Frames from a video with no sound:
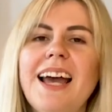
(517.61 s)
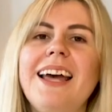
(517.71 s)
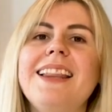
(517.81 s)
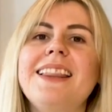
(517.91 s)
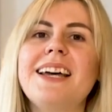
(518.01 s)

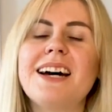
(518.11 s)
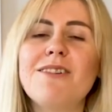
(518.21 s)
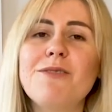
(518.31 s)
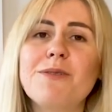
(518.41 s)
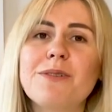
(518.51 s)
And now
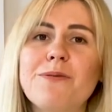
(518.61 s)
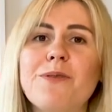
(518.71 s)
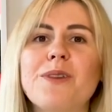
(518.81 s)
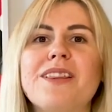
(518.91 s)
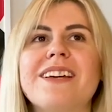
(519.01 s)

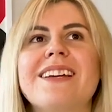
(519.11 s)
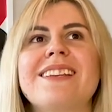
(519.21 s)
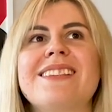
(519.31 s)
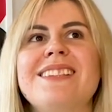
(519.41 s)
for the